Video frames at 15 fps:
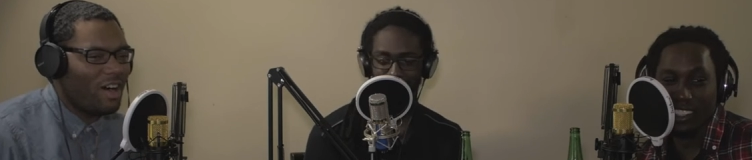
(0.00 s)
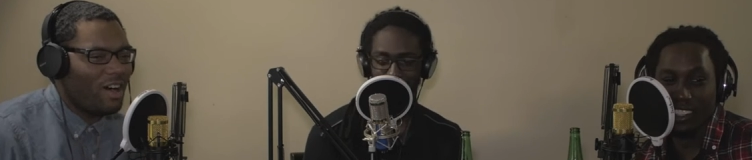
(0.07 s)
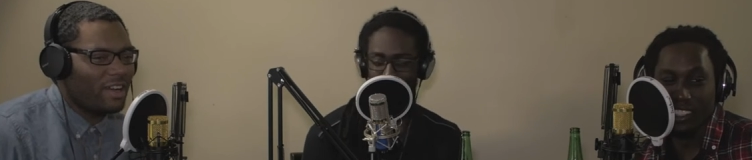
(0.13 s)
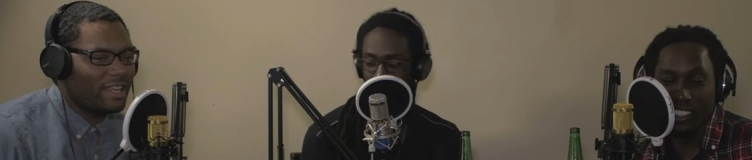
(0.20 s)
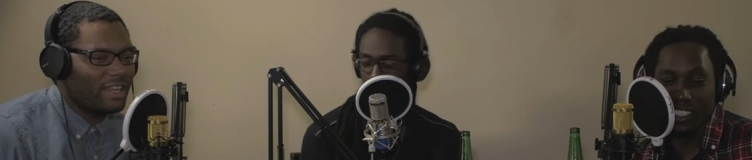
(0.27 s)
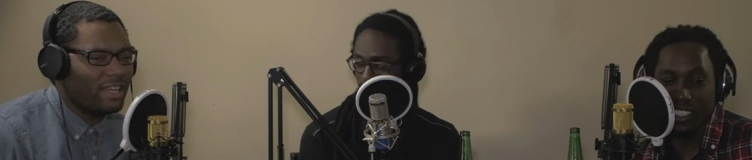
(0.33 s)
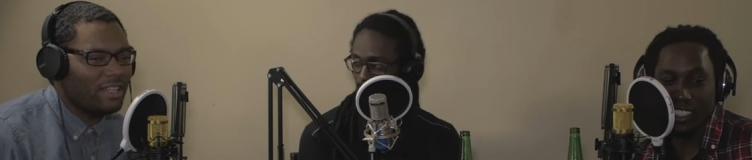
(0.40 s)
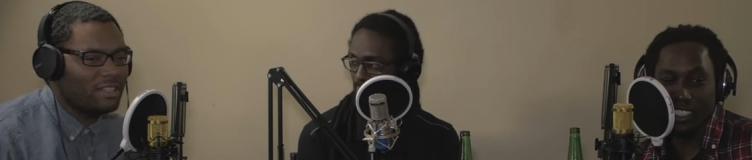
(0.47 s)

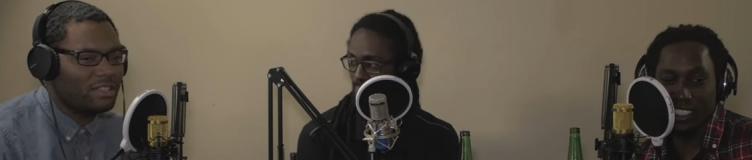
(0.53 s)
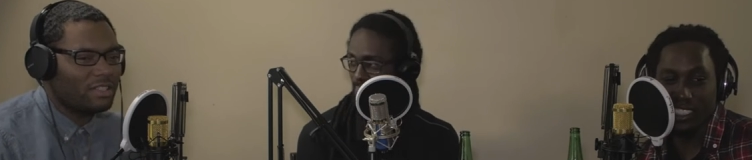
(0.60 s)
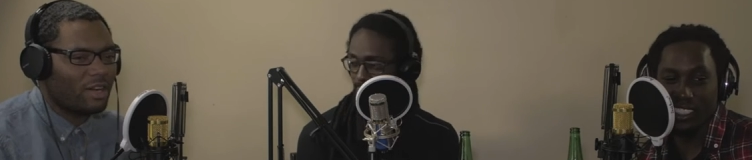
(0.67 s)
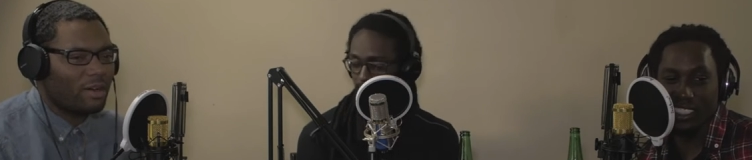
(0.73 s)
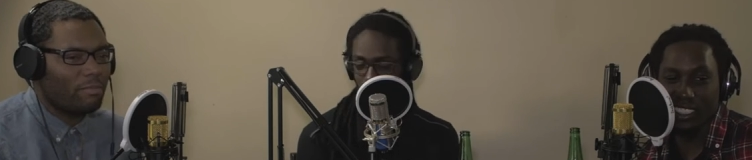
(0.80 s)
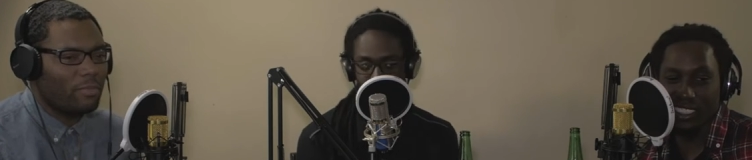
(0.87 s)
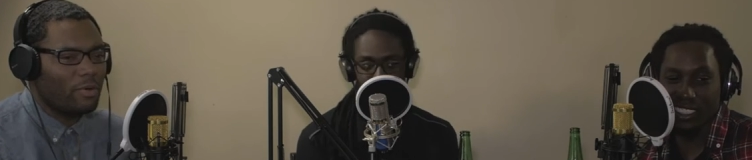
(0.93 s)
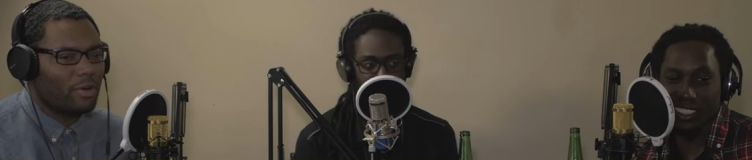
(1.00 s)
Speaker 1: All
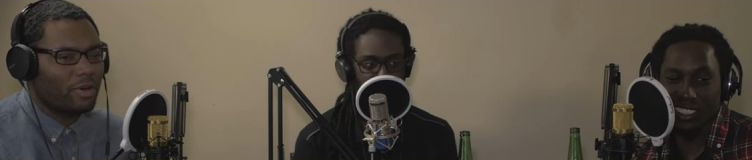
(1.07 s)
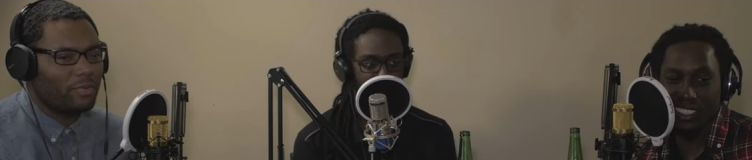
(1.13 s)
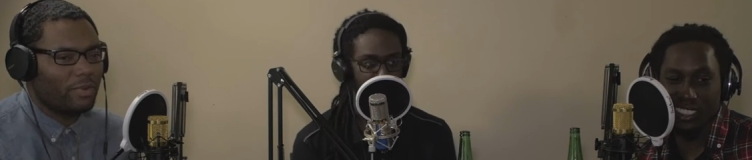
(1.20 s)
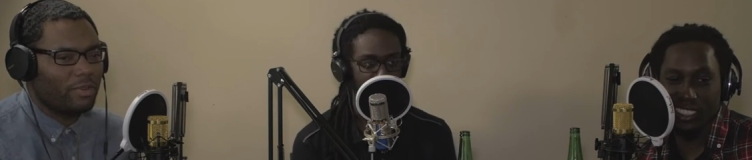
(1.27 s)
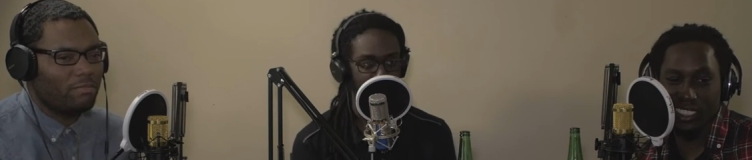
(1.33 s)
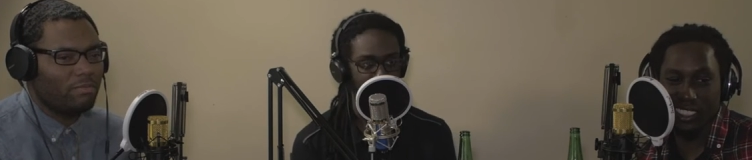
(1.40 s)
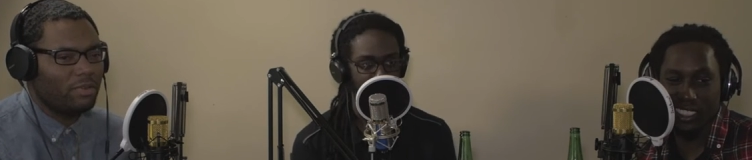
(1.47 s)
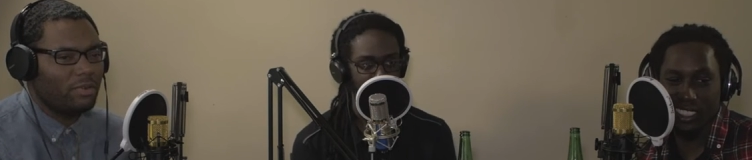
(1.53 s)
kittens are
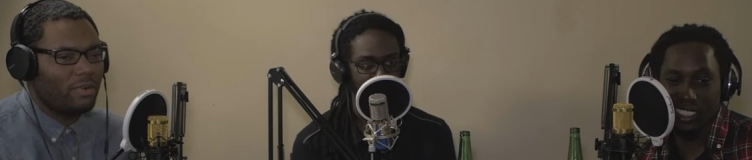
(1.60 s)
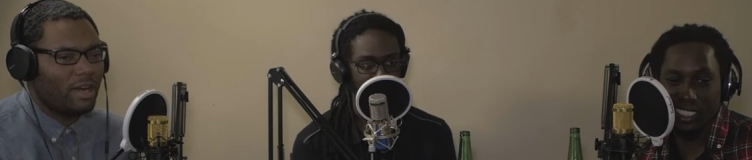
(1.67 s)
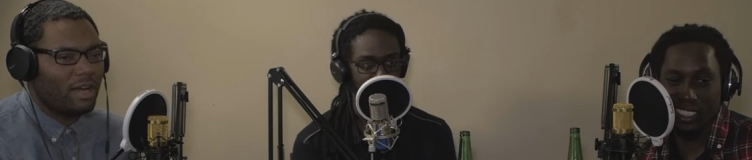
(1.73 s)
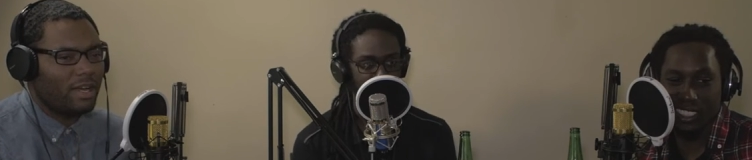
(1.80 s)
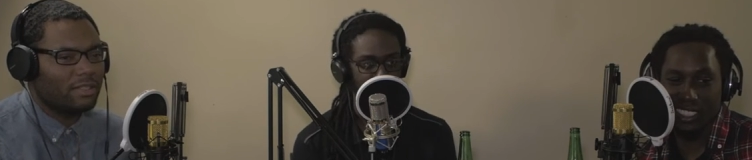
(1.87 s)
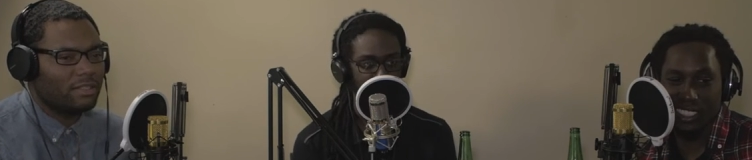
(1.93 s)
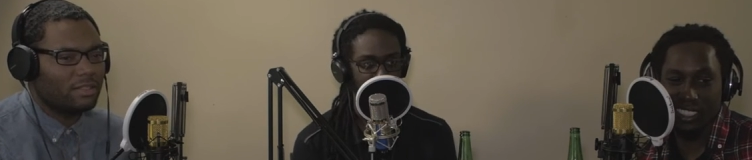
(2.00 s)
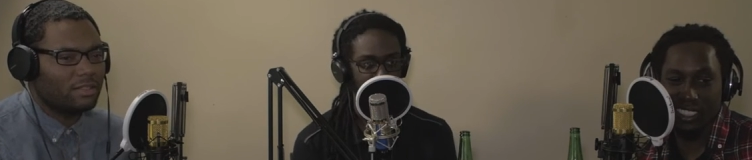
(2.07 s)
born with
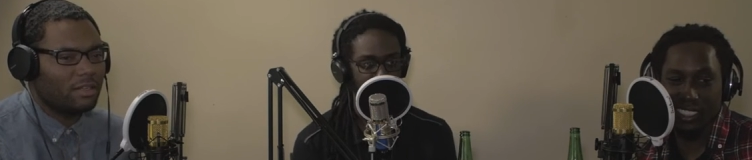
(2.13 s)
blue eyes.